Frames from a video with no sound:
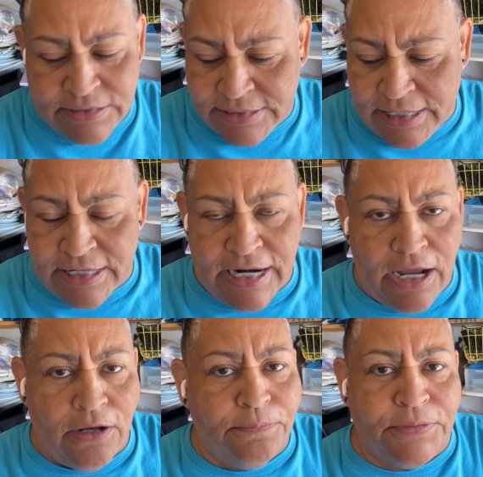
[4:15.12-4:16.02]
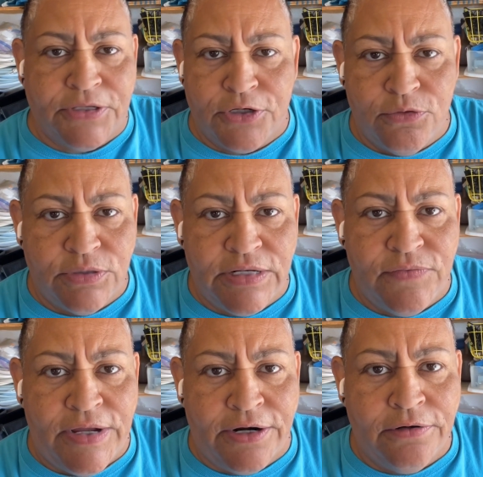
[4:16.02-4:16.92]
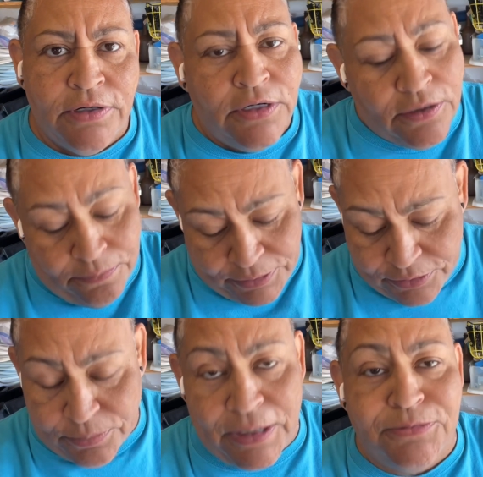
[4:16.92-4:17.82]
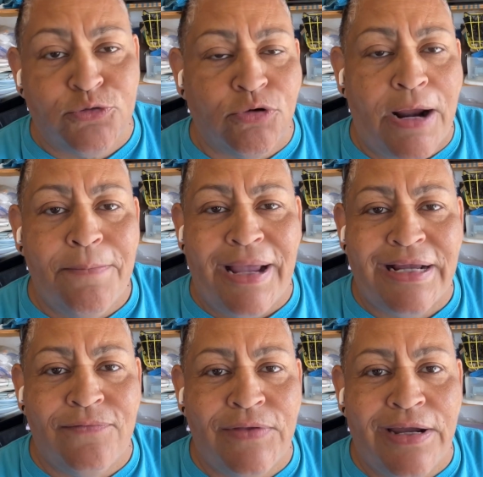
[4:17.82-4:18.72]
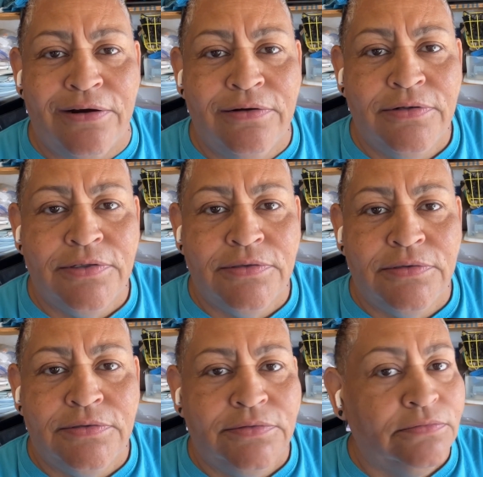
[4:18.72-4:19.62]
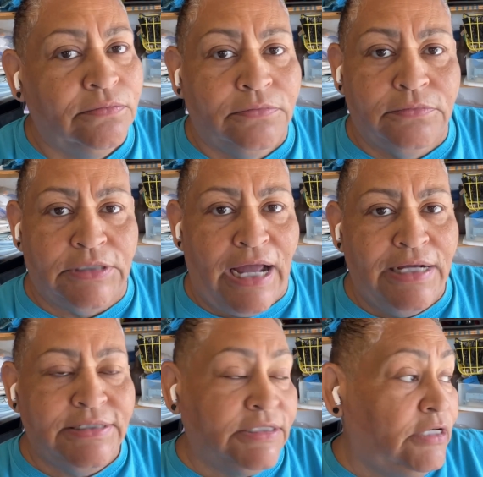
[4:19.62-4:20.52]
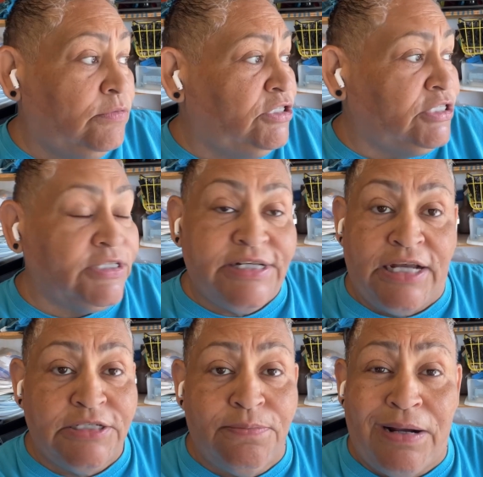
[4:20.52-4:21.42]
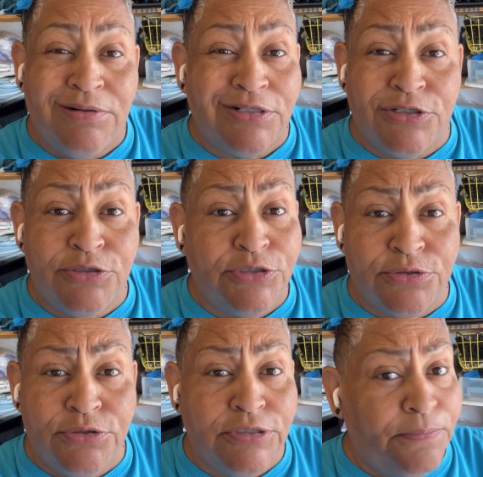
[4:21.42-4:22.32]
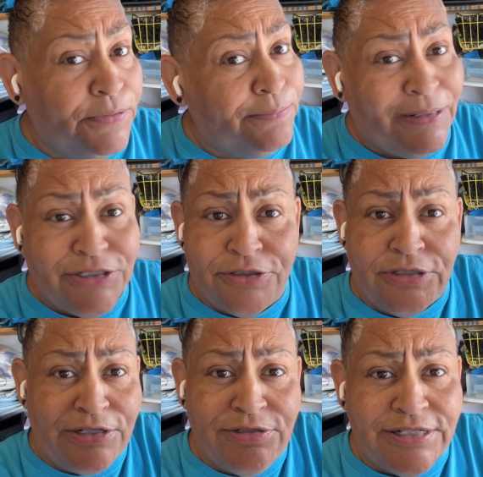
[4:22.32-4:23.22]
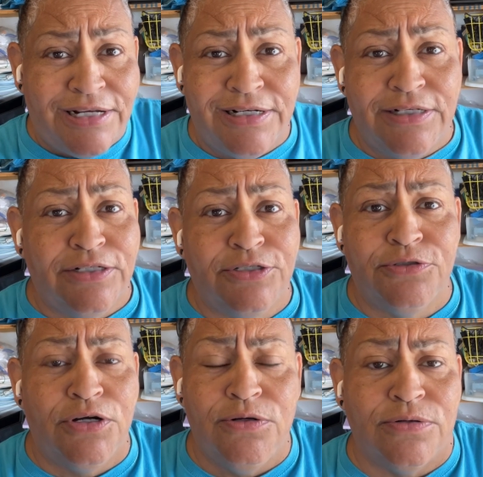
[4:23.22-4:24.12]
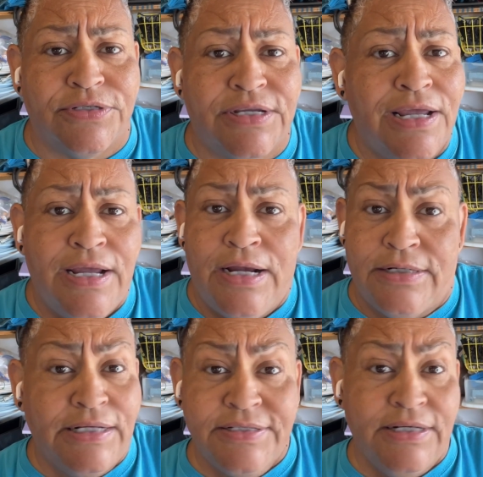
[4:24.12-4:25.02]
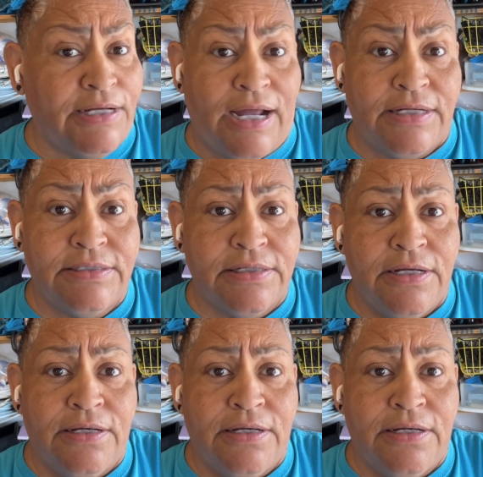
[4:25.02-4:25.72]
Take it out, put the new one in there, put the bulbs right back in there, guys, and then we just attach it back with the two screws and make sure that you set it in the two holes. And that's it, guys.